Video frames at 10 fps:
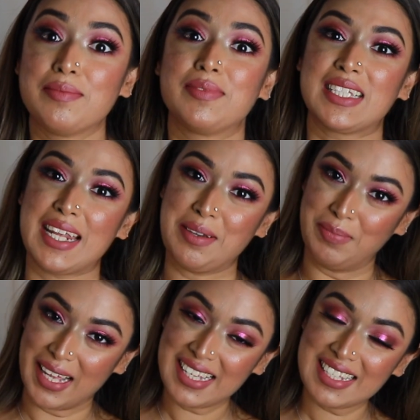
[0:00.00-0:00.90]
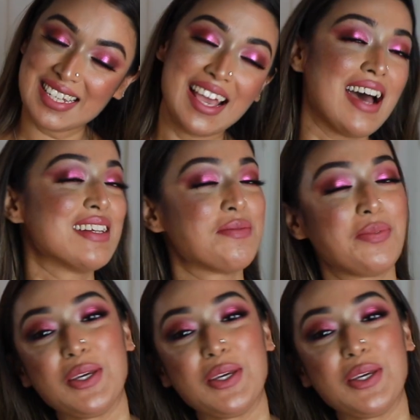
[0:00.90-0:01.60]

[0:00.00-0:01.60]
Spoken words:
stay blessed and